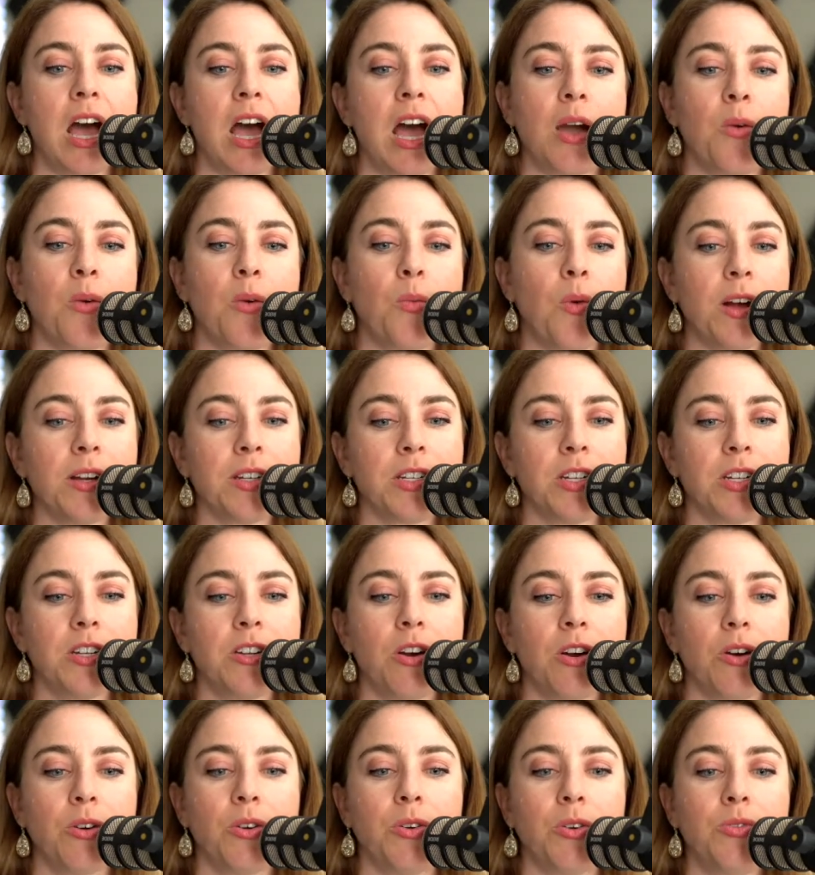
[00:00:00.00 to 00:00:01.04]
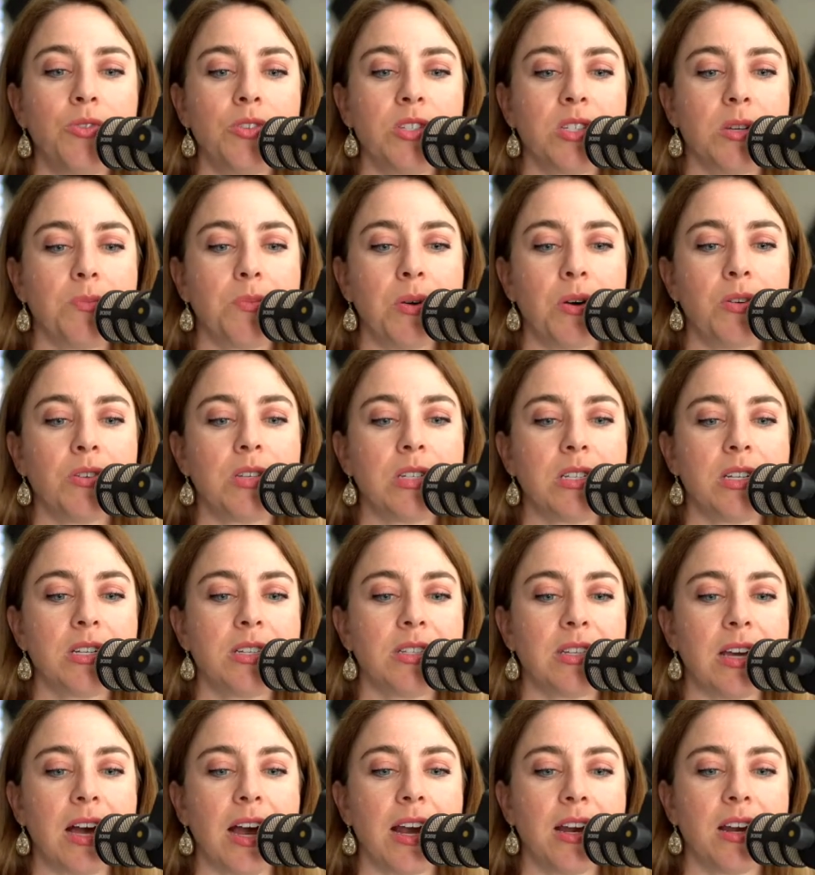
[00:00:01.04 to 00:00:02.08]
I want to know who's supposed to
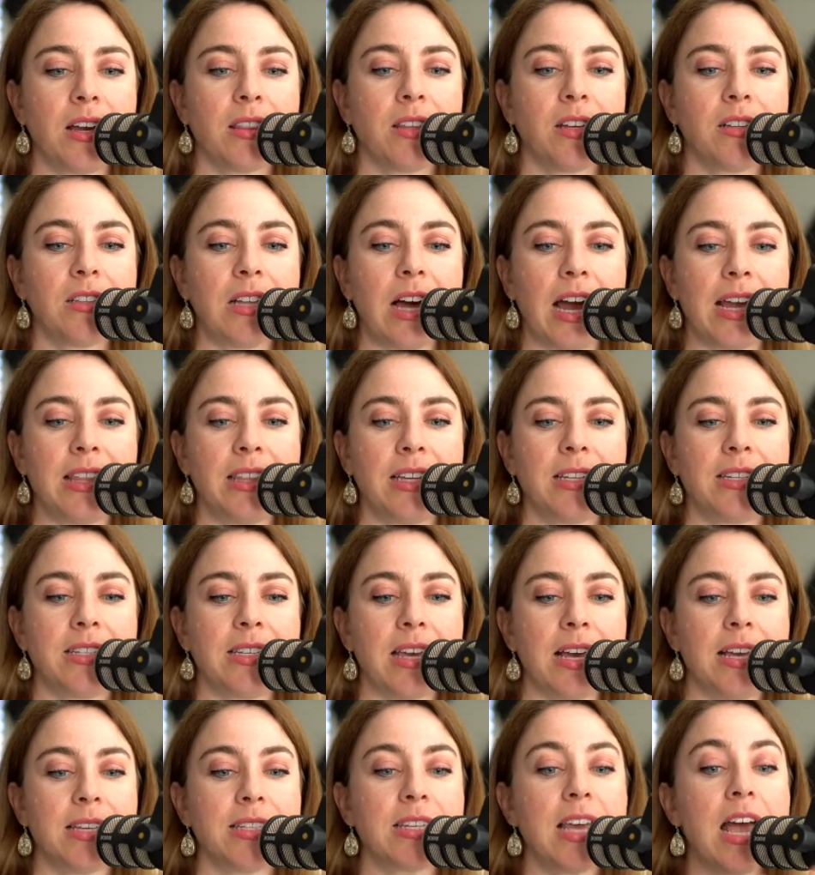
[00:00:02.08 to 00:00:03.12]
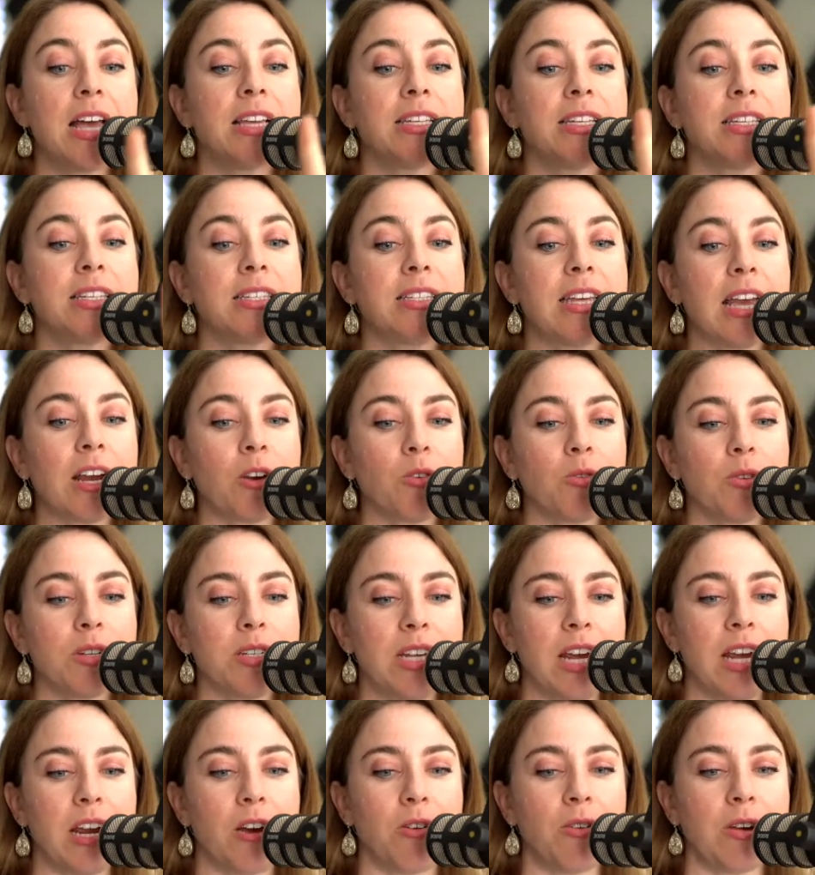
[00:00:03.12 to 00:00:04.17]
sign on the line that says
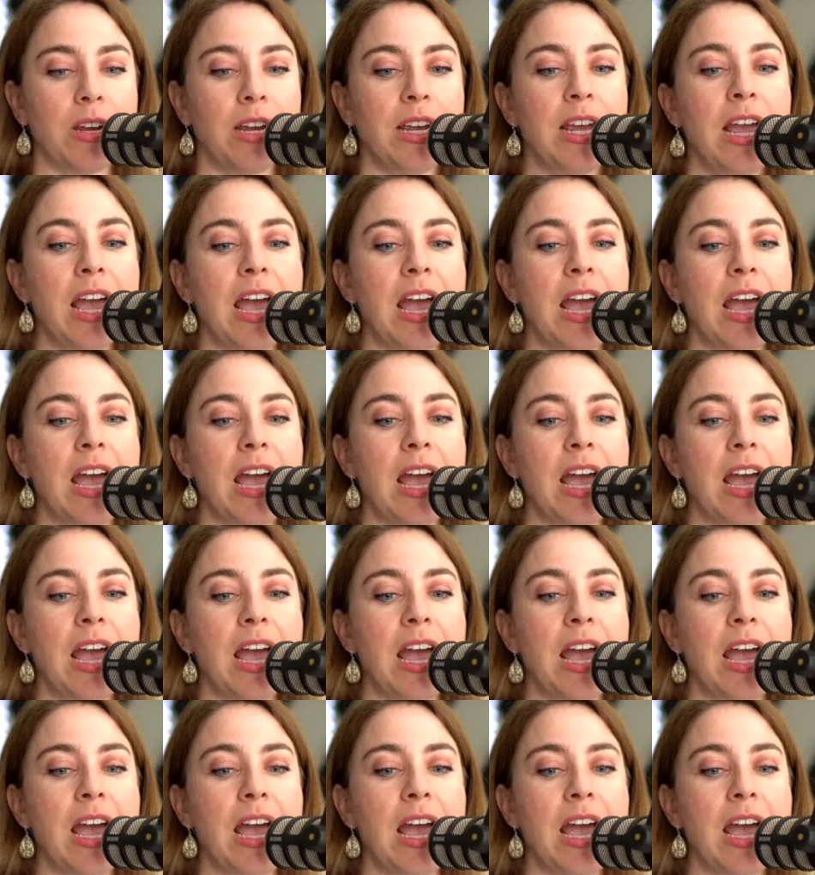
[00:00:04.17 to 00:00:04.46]
secretary,